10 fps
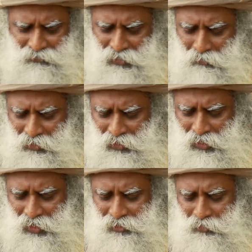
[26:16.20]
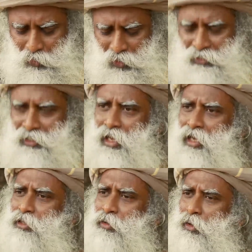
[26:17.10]
if something as small as an
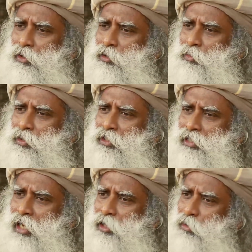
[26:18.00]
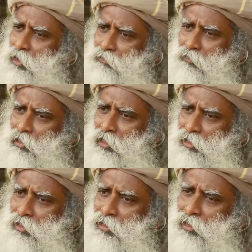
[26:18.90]
ant crawls upon this hand, you can feel
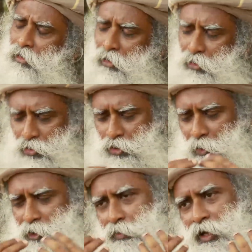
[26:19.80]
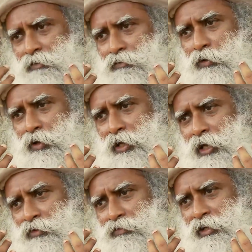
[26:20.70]
it. So much blood flowing,
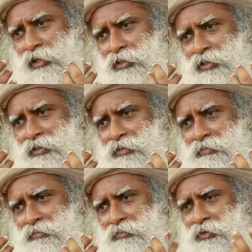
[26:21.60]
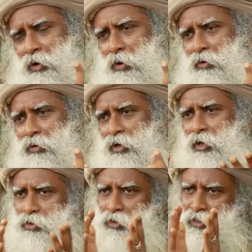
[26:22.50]
can you feel it? No.
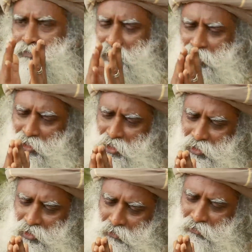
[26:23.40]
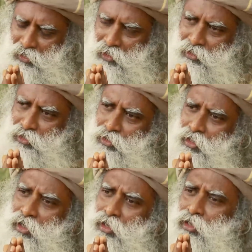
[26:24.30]
So in the very nature of things,
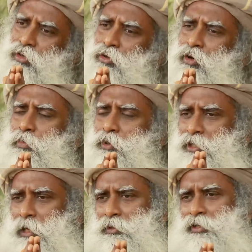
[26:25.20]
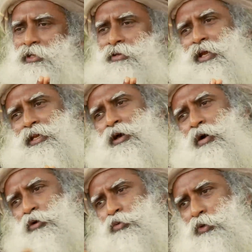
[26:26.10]
your perception is right now
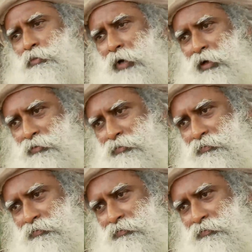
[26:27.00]
outward bound.